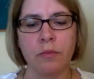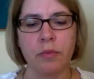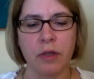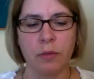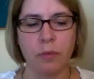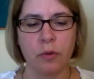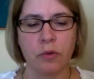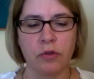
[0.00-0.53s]

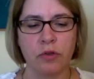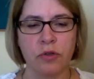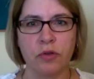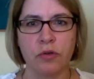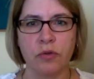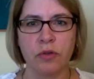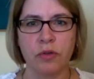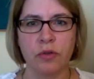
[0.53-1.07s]
people
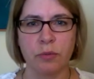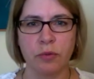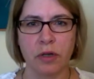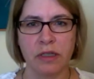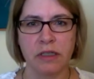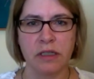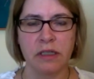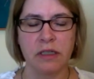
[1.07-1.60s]
do in the
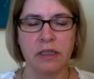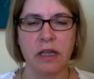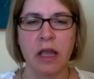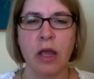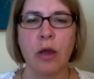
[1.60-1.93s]
present,